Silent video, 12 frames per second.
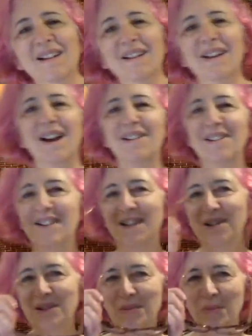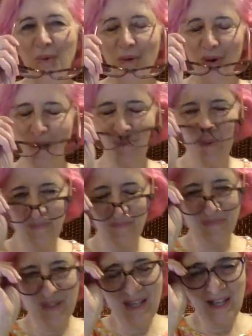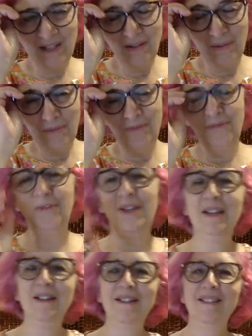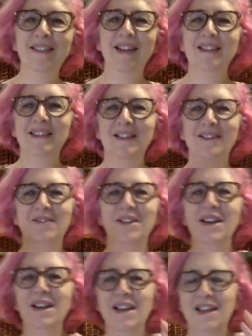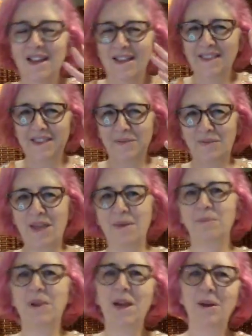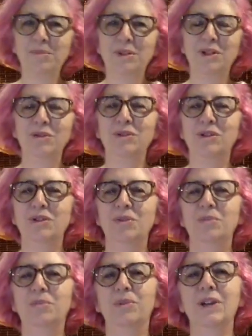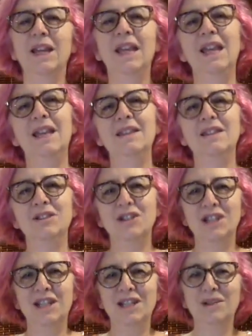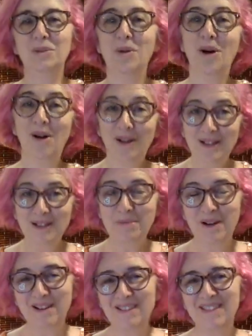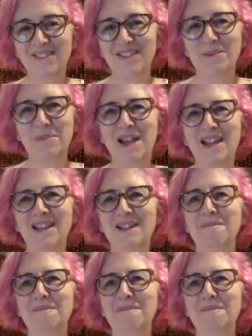Are your ears warm? Can you feel that they've helped you to bring in the chi to all the parts of your body?